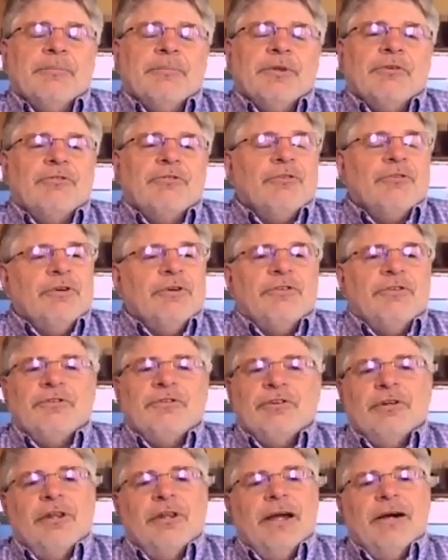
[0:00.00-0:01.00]
The jury's
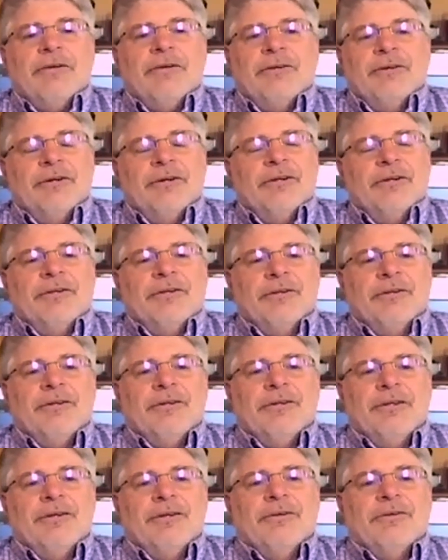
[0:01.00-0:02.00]
still out on
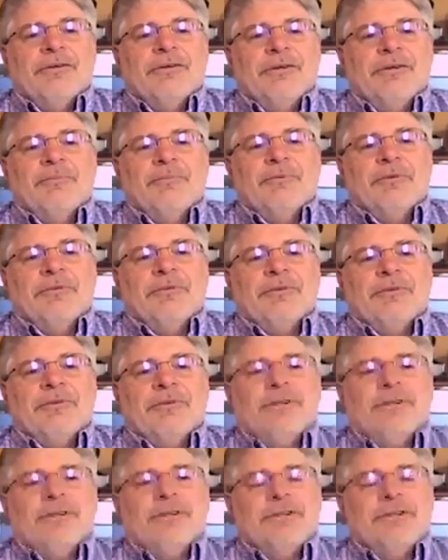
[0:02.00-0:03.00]
the number of
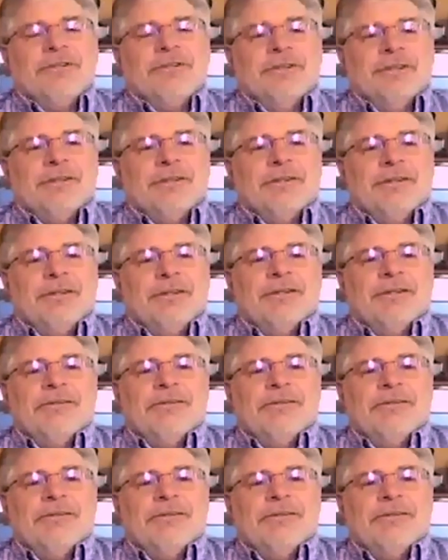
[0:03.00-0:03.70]
kids that